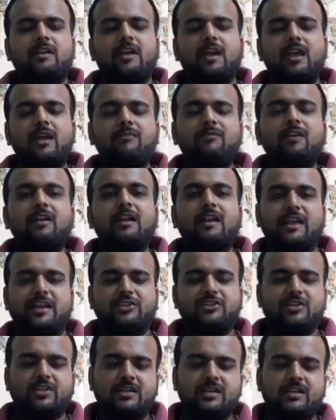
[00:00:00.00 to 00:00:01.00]
evil
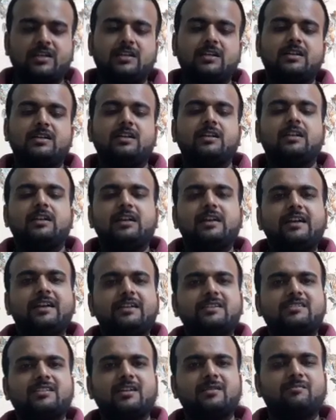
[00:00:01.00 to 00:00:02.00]
nature
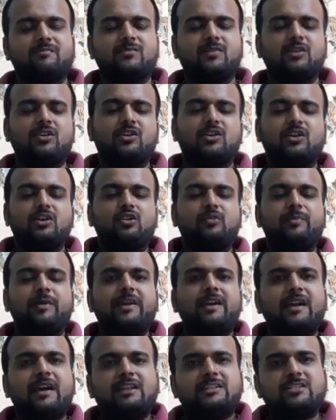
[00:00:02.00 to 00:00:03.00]
leads him to
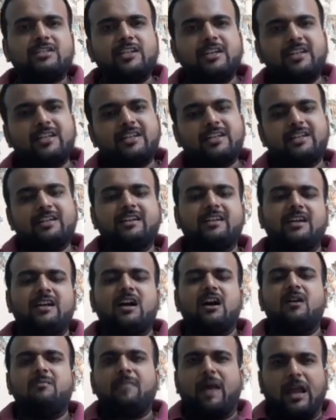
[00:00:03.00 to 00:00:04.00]
be a cheater,
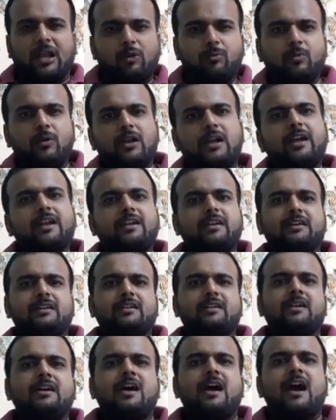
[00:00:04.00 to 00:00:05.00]
a
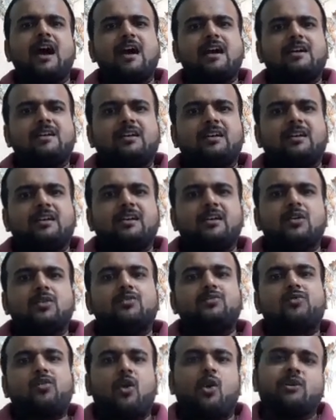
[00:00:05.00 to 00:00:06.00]
manipulator and a
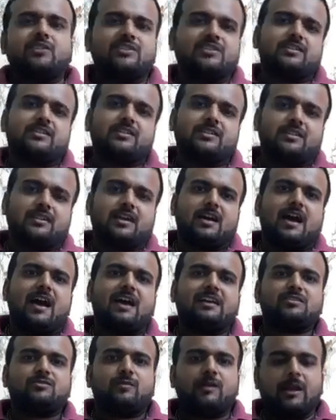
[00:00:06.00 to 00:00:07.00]
fraudster
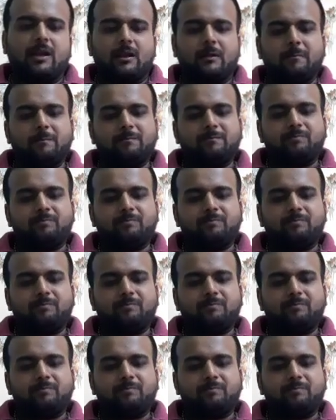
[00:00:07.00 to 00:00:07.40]
as well.